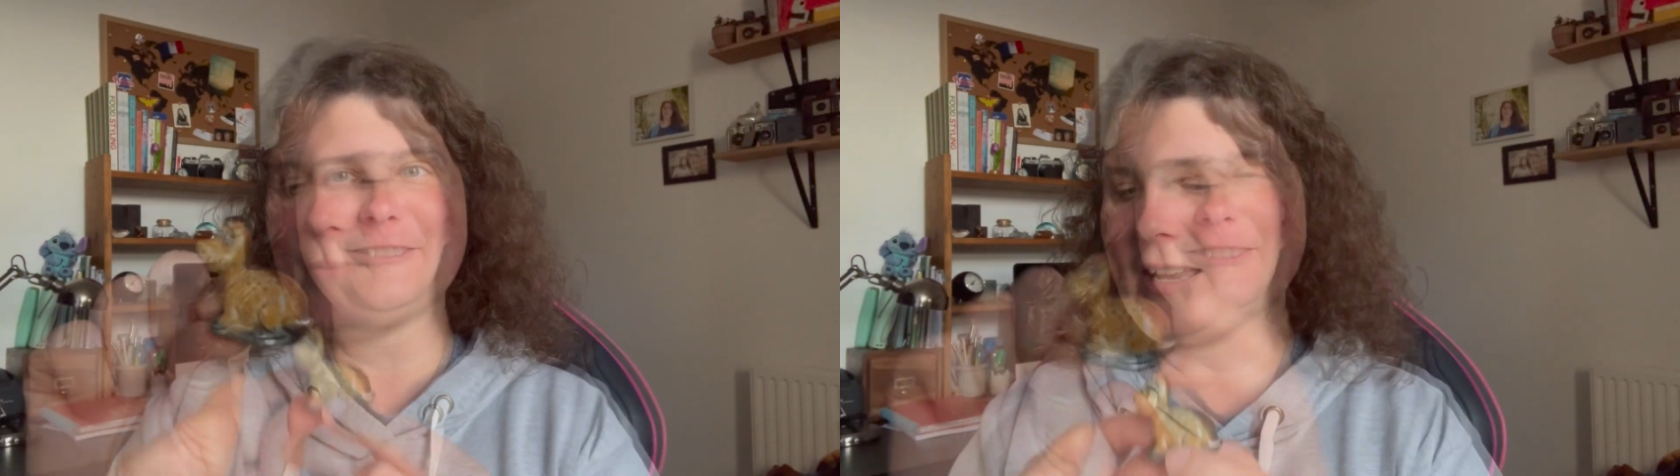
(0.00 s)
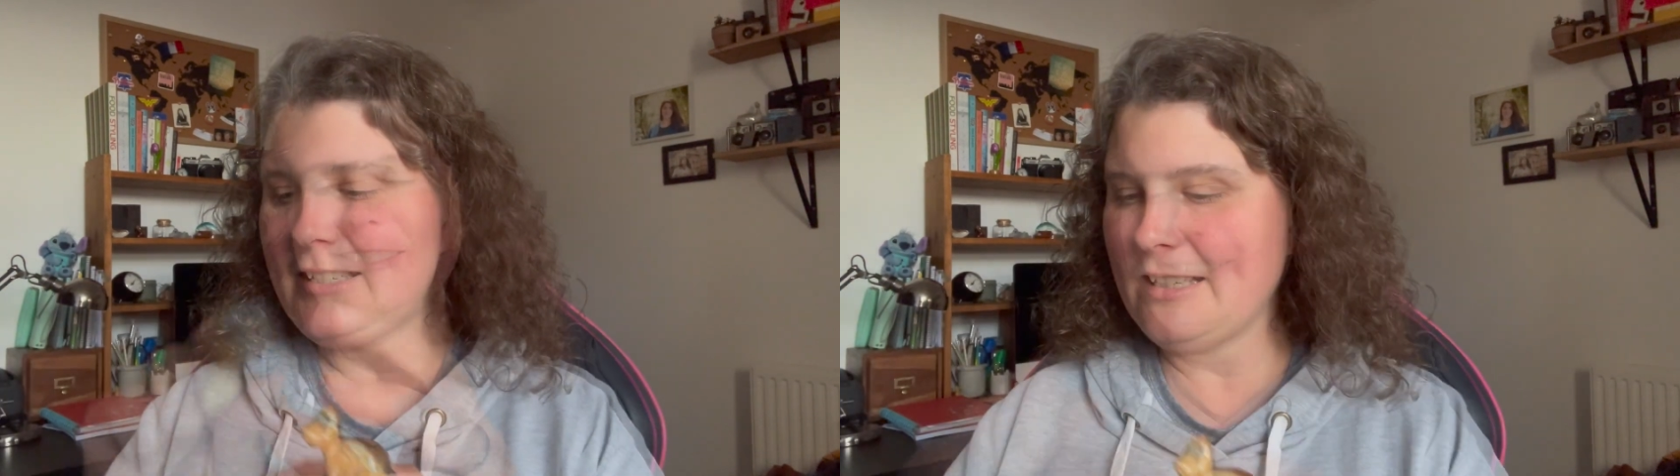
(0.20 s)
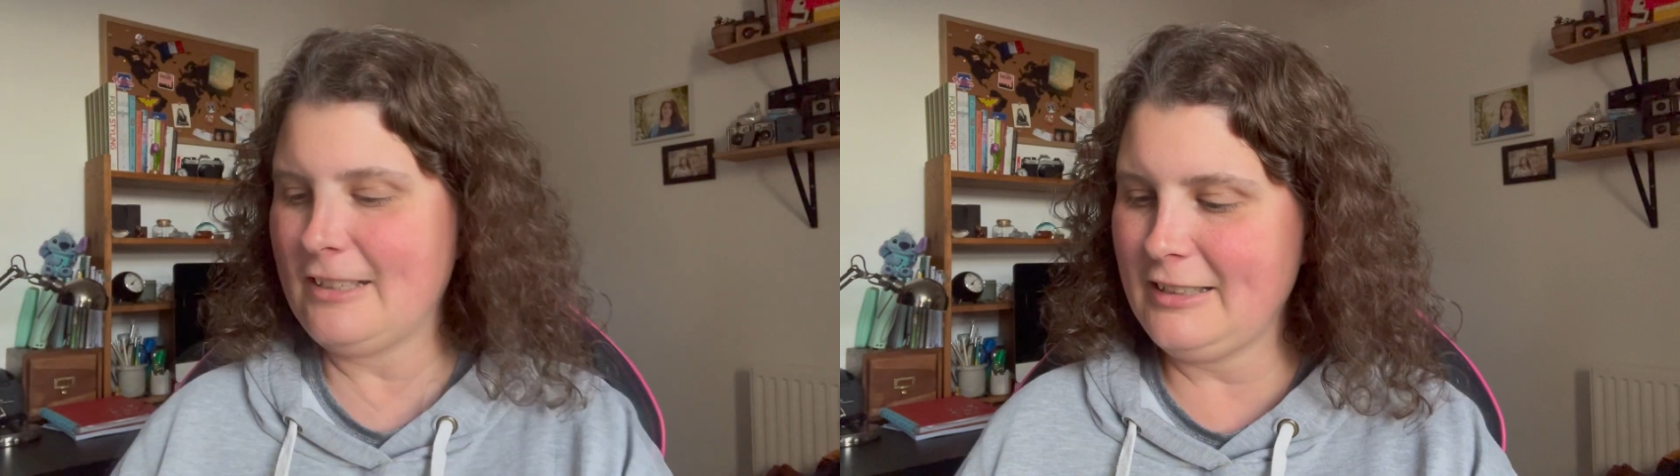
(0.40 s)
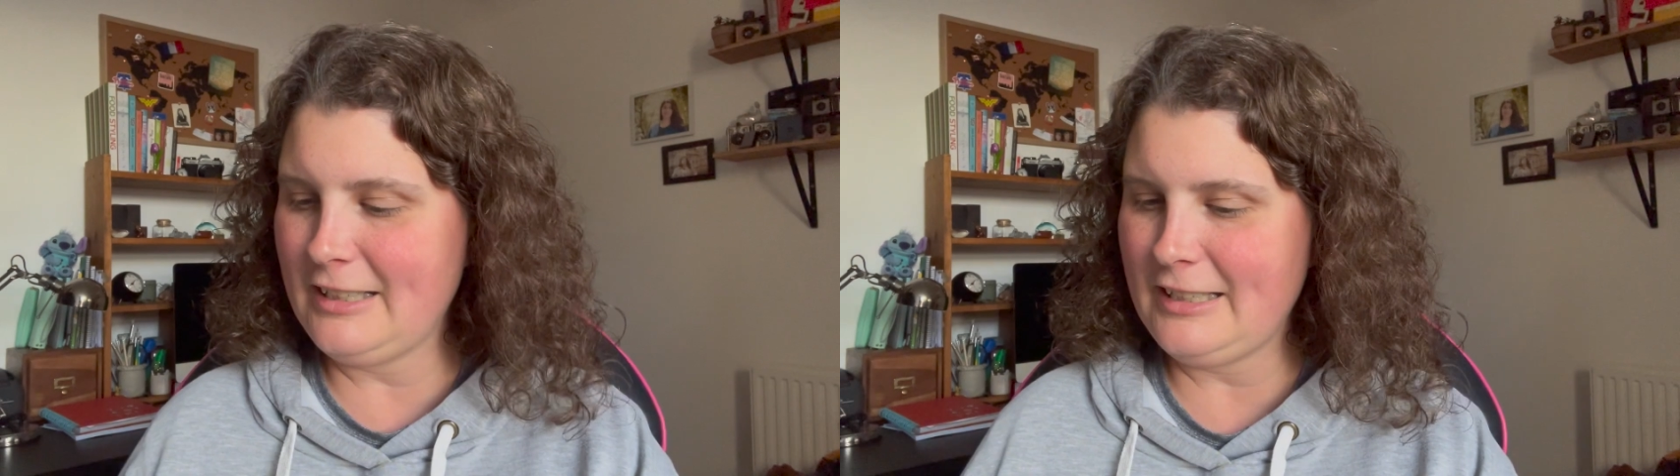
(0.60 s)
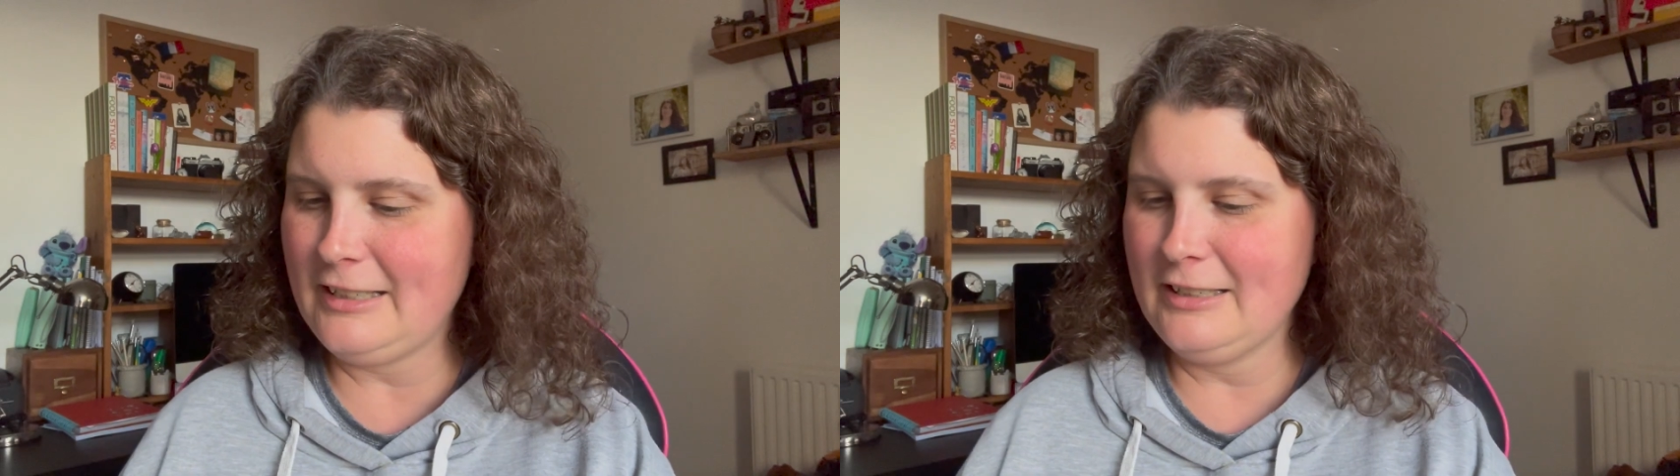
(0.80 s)

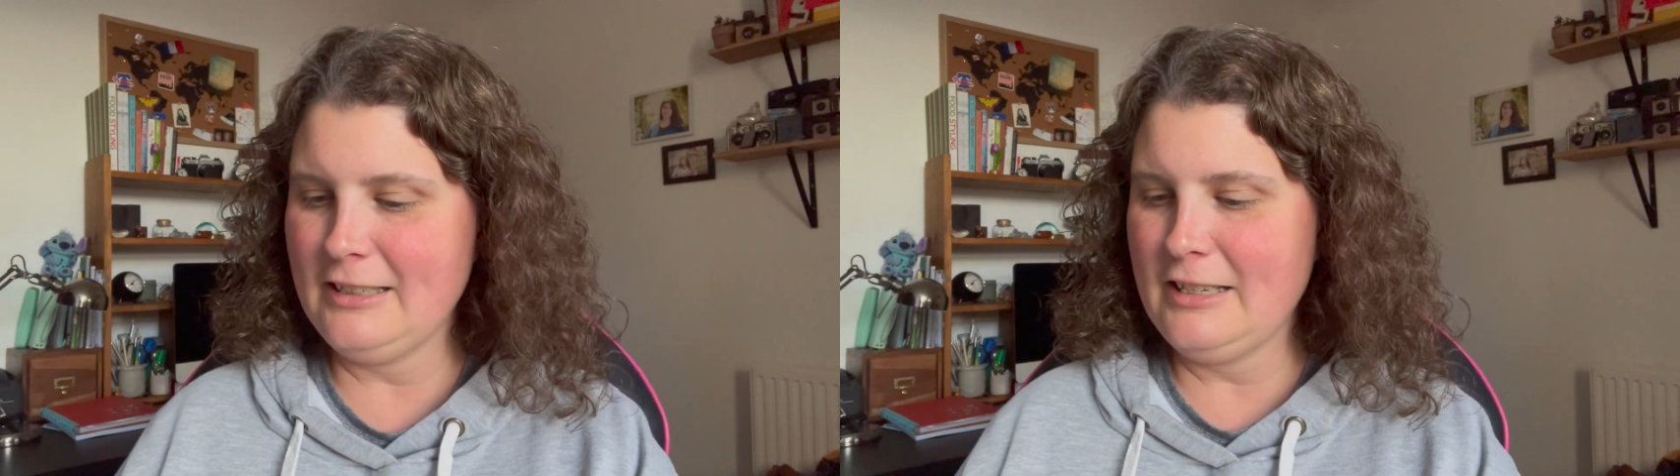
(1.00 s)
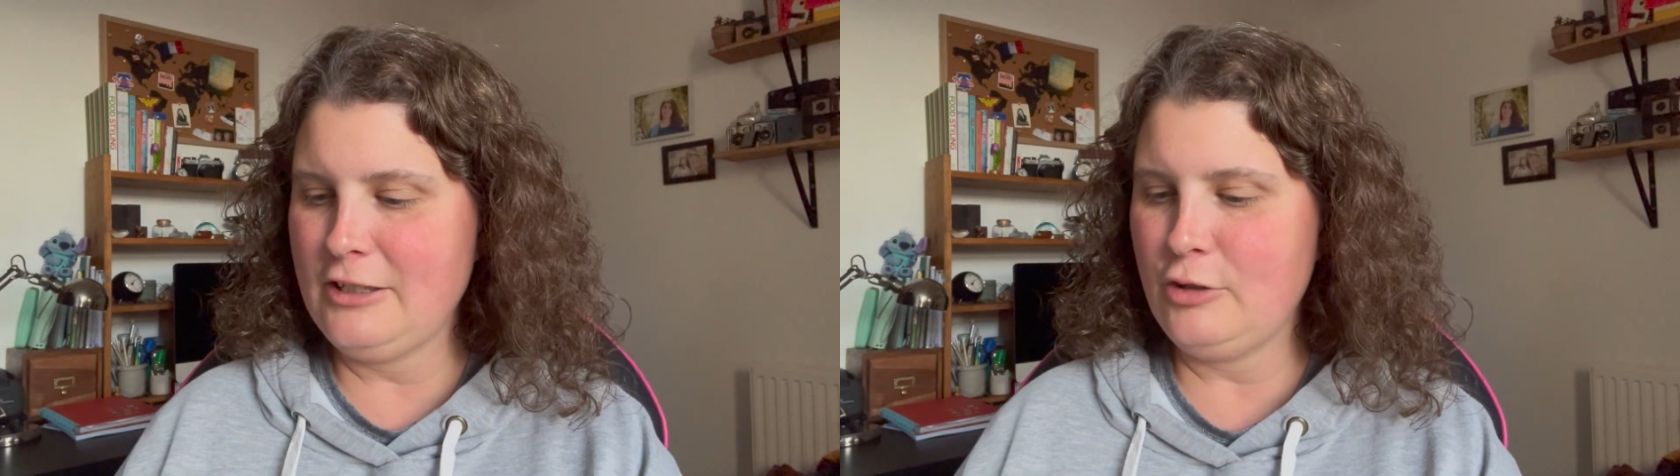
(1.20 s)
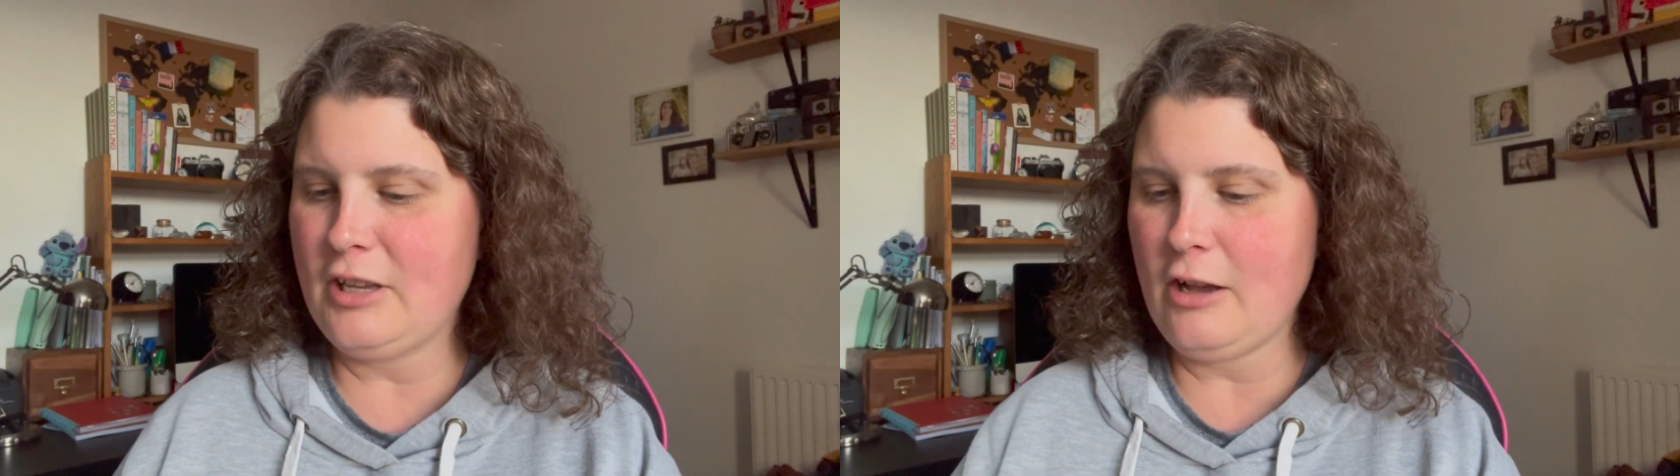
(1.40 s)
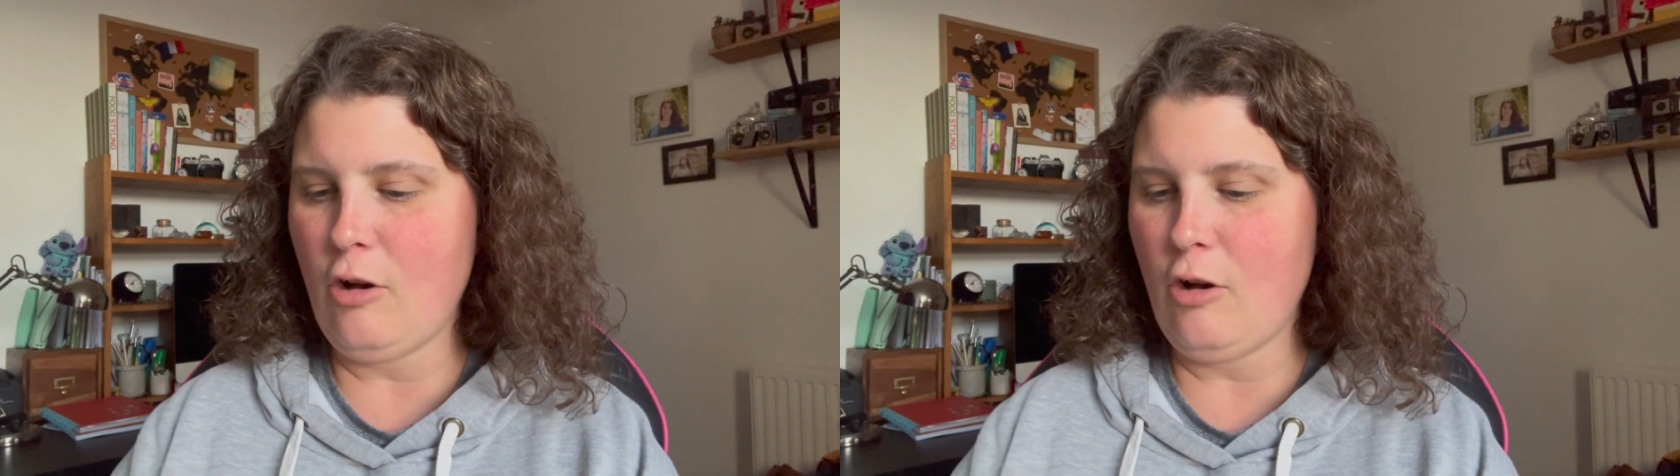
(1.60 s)
Basically, you get